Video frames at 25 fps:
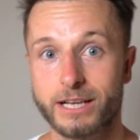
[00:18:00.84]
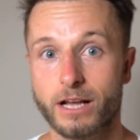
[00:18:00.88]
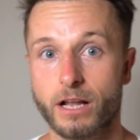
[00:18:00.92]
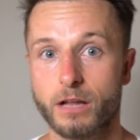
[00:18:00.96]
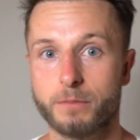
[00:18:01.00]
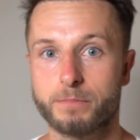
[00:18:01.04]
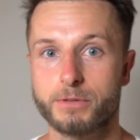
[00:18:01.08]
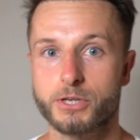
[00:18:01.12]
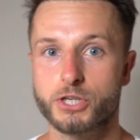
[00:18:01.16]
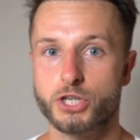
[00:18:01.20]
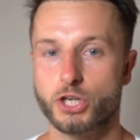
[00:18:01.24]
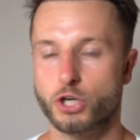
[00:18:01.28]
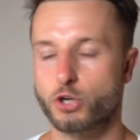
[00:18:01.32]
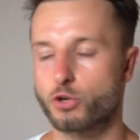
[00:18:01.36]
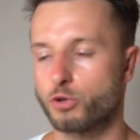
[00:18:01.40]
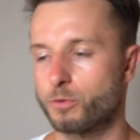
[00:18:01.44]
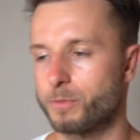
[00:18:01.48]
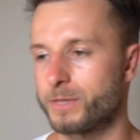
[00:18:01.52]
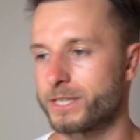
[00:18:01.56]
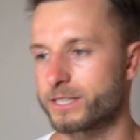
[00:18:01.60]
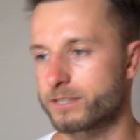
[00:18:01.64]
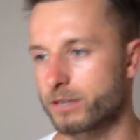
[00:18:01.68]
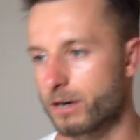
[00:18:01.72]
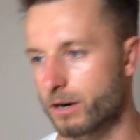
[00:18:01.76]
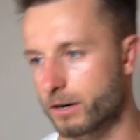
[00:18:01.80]
alopecia could
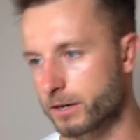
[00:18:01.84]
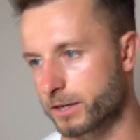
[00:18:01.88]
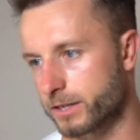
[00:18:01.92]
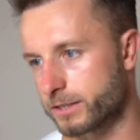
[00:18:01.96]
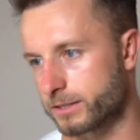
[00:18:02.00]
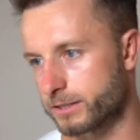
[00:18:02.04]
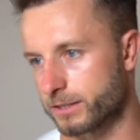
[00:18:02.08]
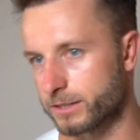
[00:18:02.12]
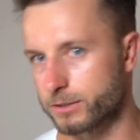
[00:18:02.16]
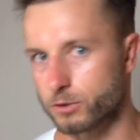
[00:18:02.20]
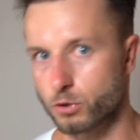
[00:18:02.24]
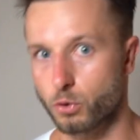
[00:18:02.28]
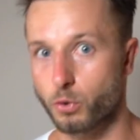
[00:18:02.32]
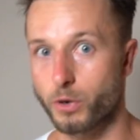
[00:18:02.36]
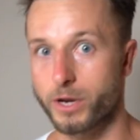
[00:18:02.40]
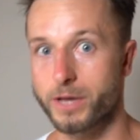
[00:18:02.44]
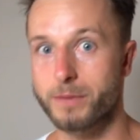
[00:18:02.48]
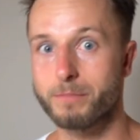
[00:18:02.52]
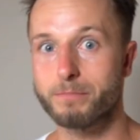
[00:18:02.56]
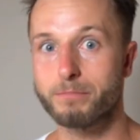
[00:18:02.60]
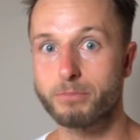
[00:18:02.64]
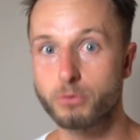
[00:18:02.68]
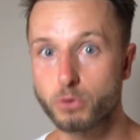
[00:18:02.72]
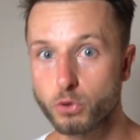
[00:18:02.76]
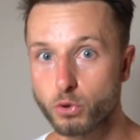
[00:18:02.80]
be targeted or
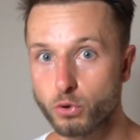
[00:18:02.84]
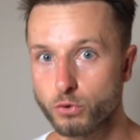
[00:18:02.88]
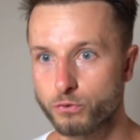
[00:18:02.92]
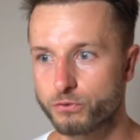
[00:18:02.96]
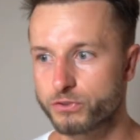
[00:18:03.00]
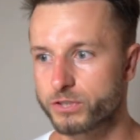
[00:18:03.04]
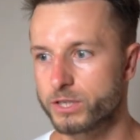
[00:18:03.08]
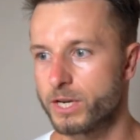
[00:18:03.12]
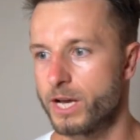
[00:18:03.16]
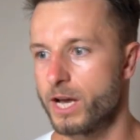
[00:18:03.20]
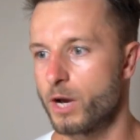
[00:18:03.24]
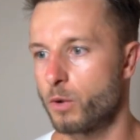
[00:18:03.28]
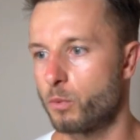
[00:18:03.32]
improved